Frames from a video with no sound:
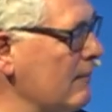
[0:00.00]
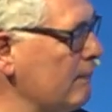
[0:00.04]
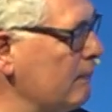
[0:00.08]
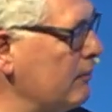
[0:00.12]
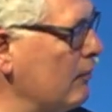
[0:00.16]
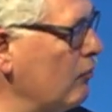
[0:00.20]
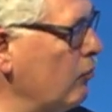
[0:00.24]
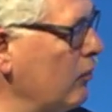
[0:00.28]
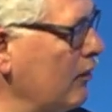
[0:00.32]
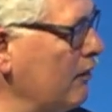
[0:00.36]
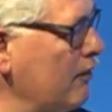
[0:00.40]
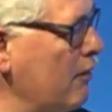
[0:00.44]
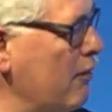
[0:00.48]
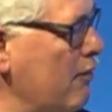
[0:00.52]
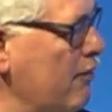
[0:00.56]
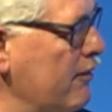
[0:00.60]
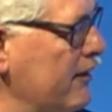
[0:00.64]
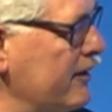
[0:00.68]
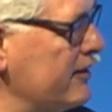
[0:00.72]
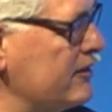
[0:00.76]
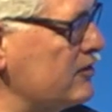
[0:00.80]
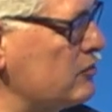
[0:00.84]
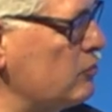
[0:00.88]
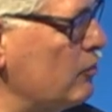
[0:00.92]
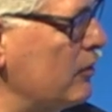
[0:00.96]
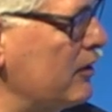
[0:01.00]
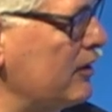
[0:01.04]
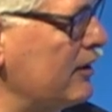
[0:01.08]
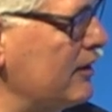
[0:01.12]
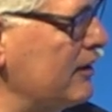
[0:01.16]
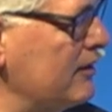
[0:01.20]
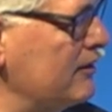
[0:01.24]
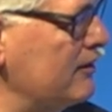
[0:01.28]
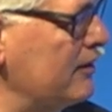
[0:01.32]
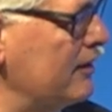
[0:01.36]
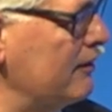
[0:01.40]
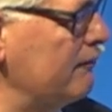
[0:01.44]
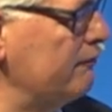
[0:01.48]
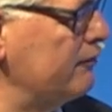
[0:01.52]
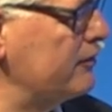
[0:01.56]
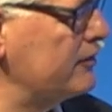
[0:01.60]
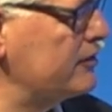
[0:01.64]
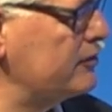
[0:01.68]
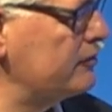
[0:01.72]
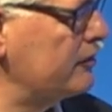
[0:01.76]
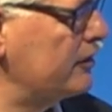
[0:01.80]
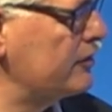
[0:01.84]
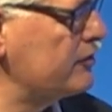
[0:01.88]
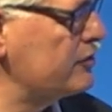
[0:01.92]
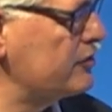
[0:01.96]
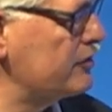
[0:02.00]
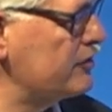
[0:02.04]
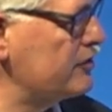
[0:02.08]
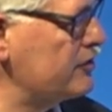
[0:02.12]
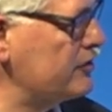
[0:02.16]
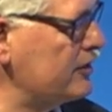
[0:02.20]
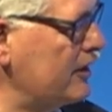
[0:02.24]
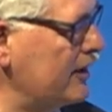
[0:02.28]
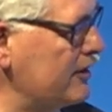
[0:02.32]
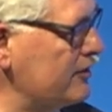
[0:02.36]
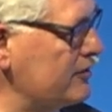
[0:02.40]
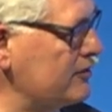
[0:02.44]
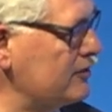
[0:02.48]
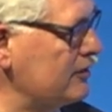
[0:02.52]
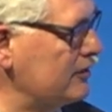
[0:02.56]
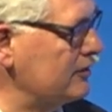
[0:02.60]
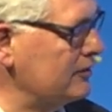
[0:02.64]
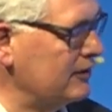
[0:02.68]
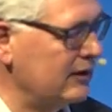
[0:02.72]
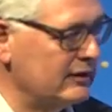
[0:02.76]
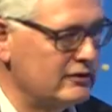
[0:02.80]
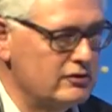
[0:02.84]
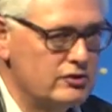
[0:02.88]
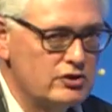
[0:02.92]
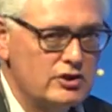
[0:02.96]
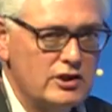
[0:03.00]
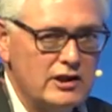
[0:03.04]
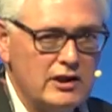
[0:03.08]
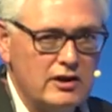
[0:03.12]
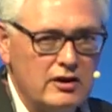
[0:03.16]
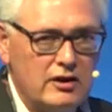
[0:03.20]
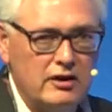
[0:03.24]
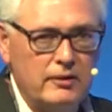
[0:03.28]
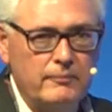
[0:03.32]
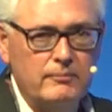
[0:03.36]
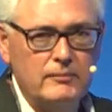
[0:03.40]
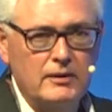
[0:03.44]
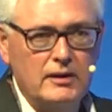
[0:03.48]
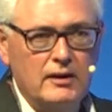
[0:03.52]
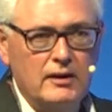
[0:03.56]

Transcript: But one of the things working in the infrastructure sector, and I chair